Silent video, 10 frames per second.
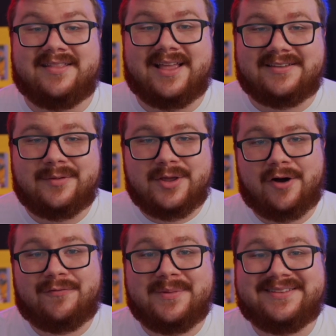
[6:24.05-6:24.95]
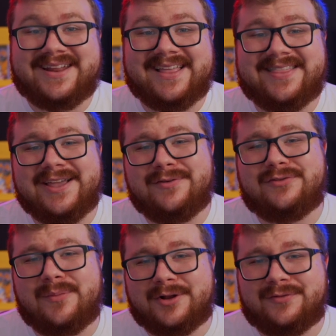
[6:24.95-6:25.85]
That's going to be all for me today. Thank you
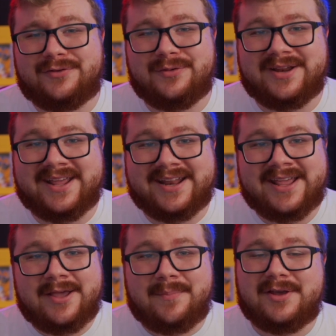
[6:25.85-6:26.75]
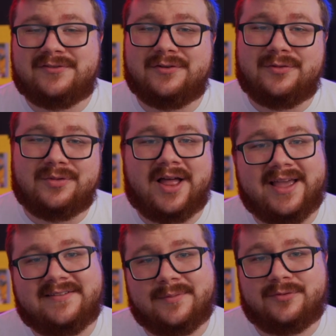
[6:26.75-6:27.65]
so much for tuning in. Make sure to
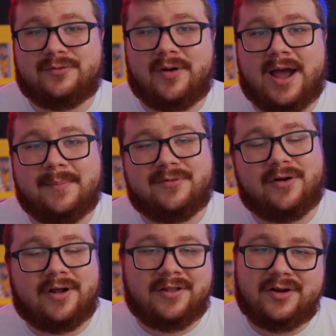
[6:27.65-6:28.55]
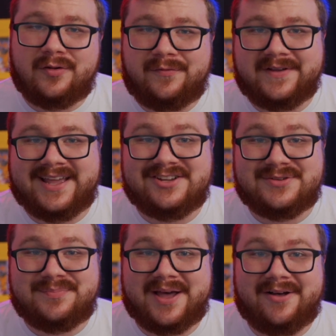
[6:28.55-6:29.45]
like, subscribe, turn on the
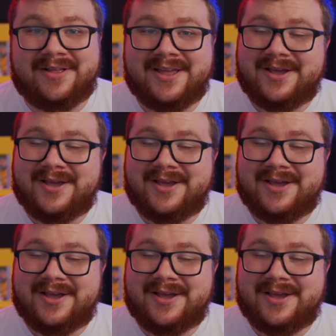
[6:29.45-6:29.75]
notification bell.